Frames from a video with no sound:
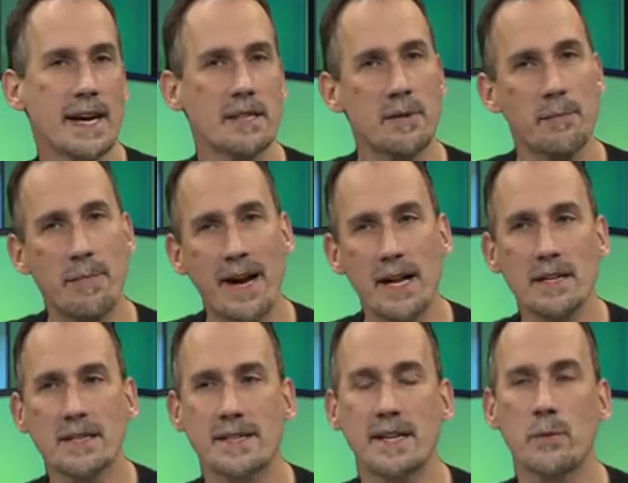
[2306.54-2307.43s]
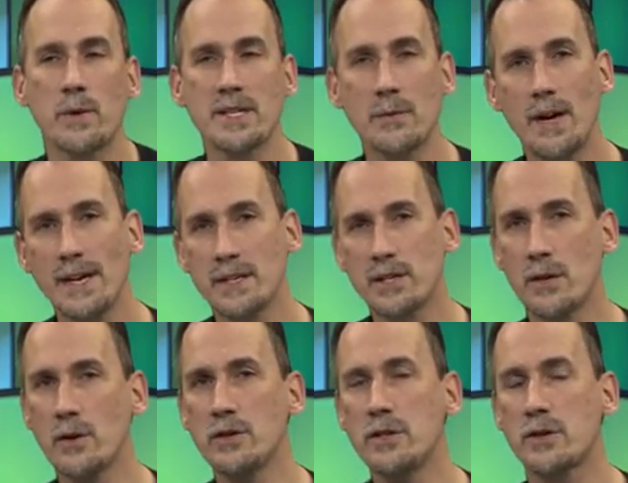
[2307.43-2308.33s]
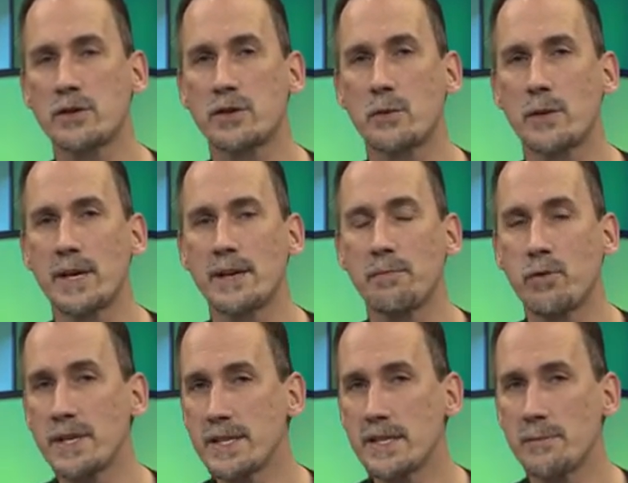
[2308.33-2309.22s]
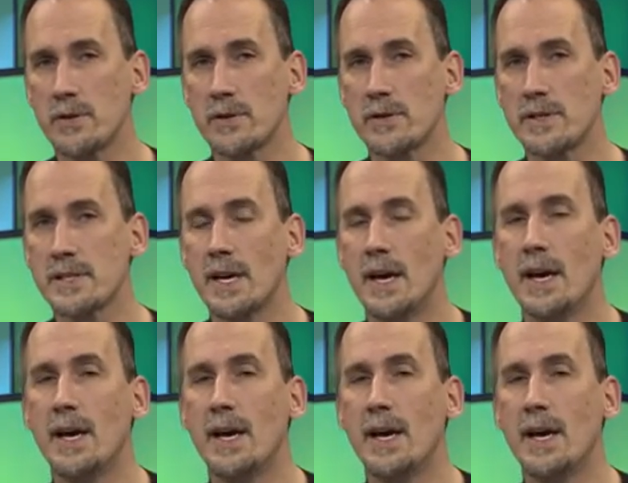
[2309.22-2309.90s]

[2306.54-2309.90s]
have to be balanced. And the reason why I chose those three principles